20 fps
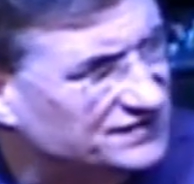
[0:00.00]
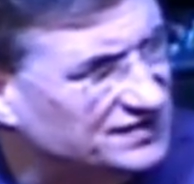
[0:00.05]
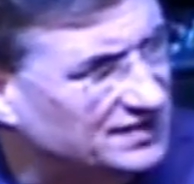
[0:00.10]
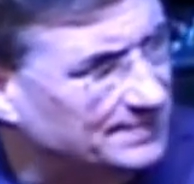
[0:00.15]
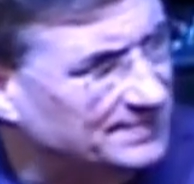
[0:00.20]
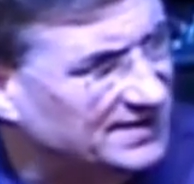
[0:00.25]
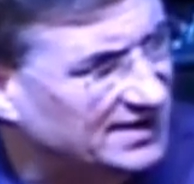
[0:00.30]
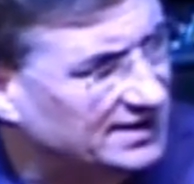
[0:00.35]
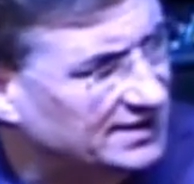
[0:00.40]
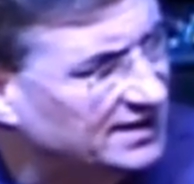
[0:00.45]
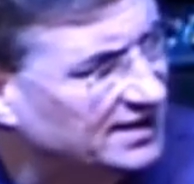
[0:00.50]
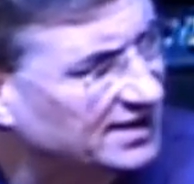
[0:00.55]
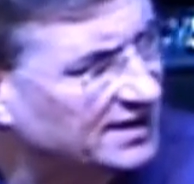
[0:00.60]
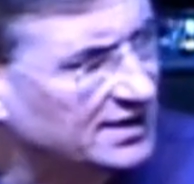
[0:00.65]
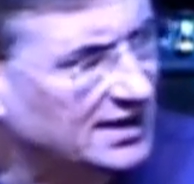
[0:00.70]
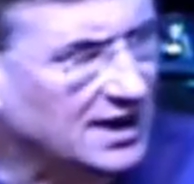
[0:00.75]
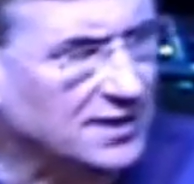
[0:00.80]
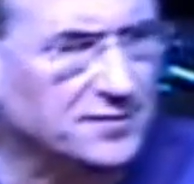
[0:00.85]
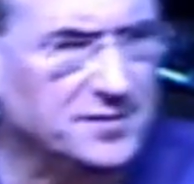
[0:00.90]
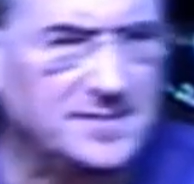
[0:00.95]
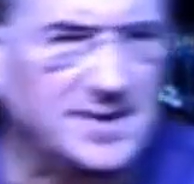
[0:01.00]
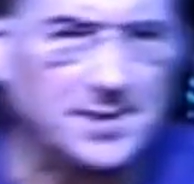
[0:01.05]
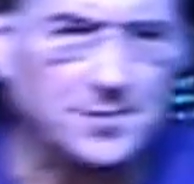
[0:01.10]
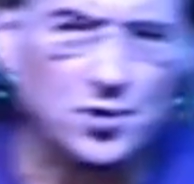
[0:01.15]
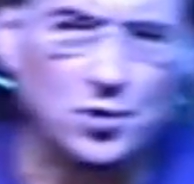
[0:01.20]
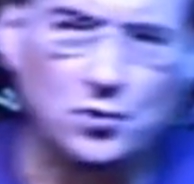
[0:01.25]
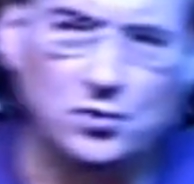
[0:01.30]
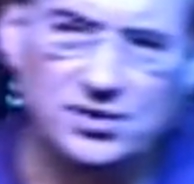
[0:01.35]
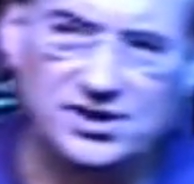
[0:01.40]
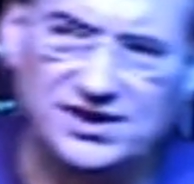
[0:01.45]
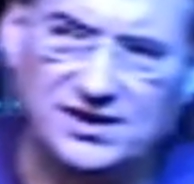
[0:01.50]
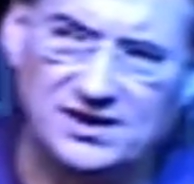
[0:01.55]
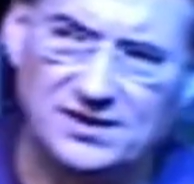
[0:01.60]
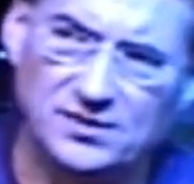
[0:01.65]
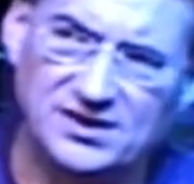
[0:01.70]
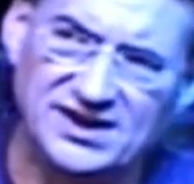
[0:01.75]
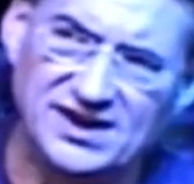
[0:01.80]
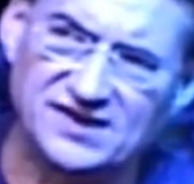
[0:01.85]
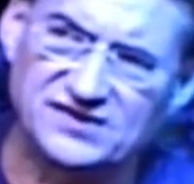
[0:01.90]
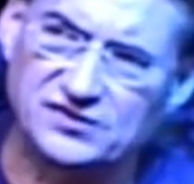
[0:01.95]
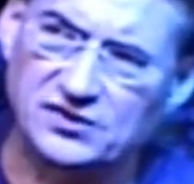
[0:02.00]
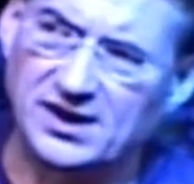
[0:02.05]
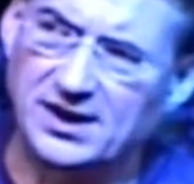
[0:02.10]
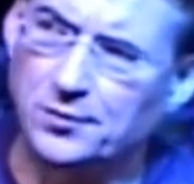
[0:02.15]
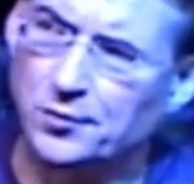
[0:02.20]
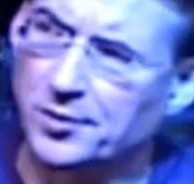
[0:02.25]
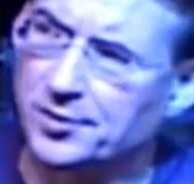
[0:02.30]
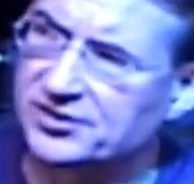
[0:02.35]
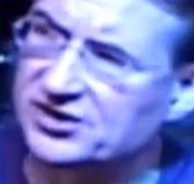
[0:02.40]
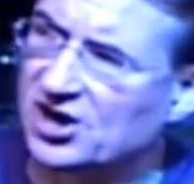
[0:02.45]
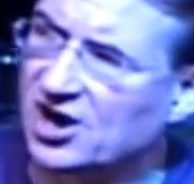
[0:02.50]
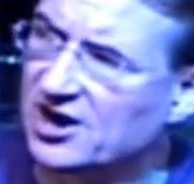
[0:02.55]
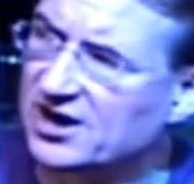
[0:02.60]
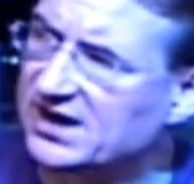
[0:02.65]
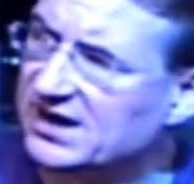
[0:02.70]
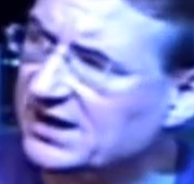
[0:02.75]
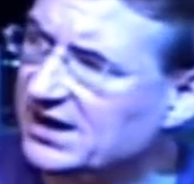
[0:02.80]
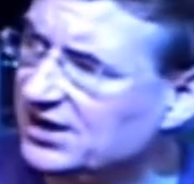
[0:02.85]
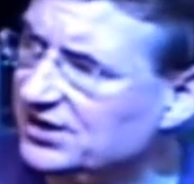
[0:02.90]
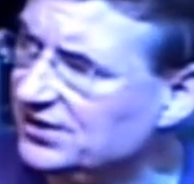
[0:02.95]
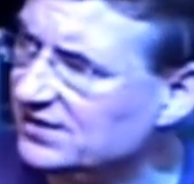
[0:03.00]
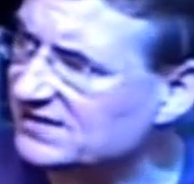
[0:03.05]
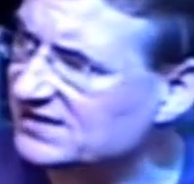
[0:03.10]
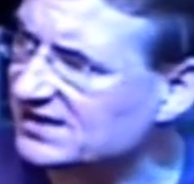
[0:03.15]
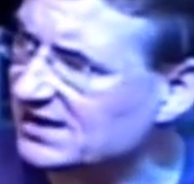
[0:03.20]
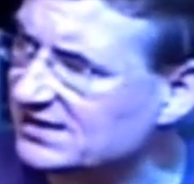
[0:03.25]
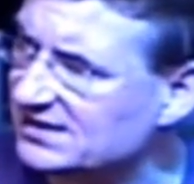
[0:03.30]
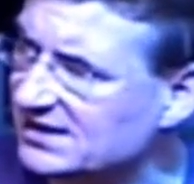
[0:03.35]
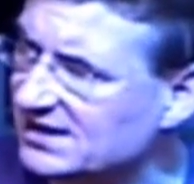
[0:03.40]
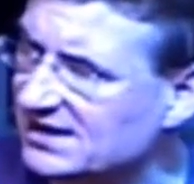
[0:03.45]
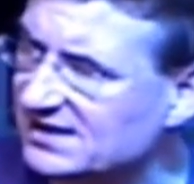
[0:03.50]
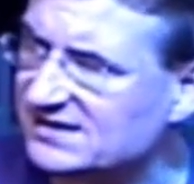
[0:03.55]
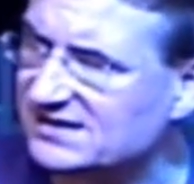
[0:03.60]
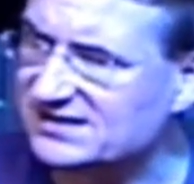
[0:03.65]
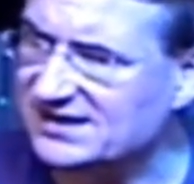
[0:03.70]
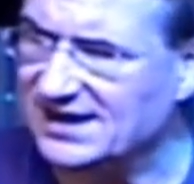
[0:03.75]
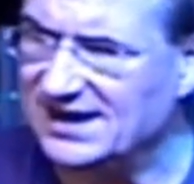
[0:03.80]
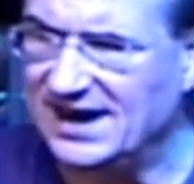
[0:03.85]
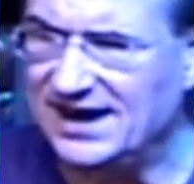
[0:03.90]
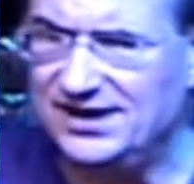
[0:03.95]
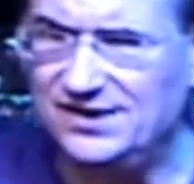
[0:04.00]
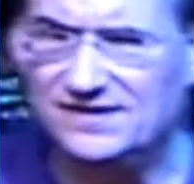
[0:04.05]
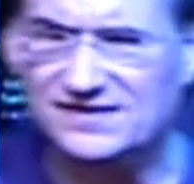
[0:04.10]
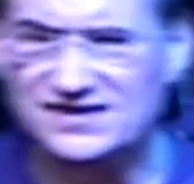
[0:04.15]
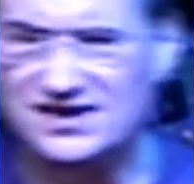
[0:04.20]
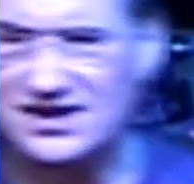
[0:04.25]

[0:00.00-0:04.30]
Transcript: something. I remember yesterday we were talking and you said this. Today you